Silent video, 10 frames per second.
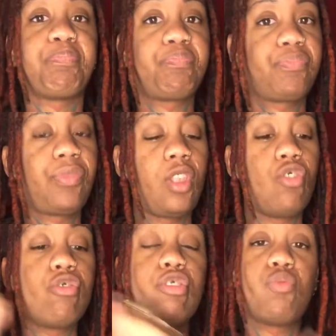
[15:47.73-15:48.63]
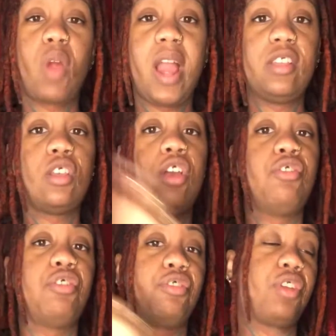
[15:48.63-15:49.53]
You could do rice, you could do
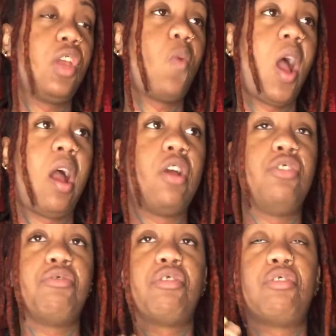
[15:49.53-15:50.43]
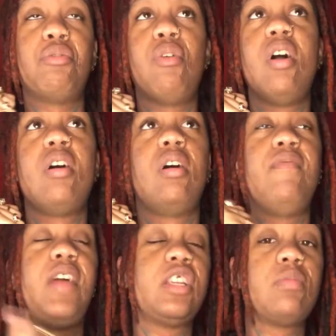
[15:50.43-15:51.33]
quinoa, you could do
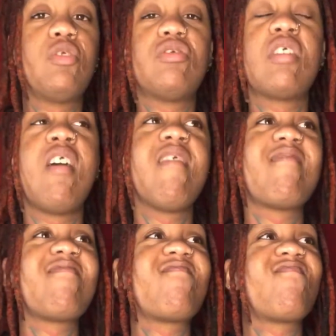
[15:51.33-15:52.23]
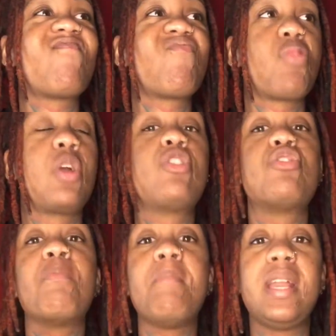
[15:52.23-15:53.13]
vegetables, you could do
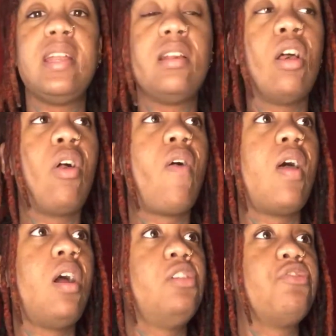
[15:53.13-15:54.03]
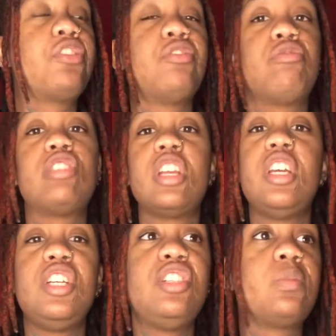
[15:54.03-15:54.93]
meat, you could do cheese,
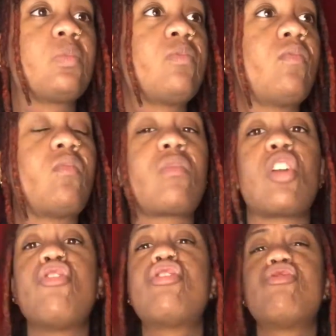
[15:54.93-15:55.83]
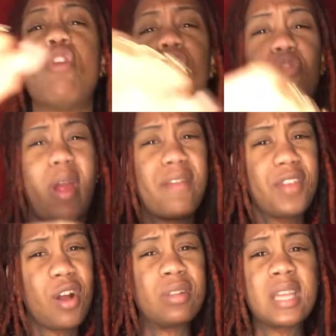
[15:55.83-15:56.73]
you could do a gravy on
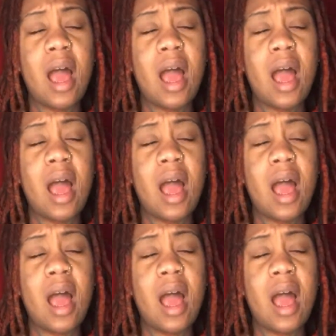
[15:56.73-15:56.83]
top.